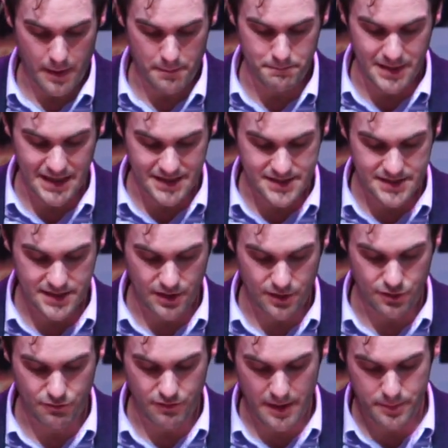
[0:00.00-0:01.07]
meets
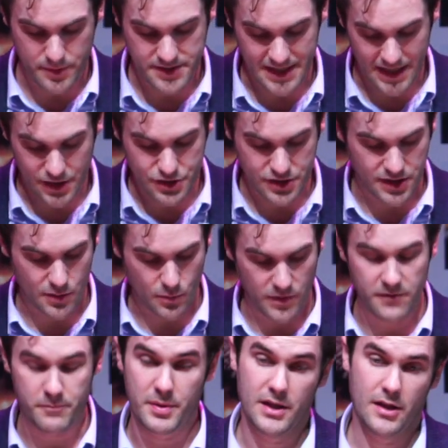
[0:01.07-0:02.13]
the reputation that
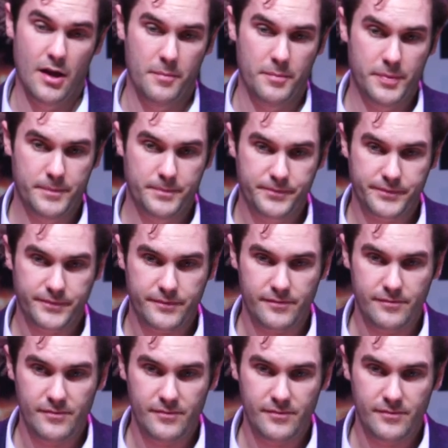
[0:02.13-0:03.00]
we've built up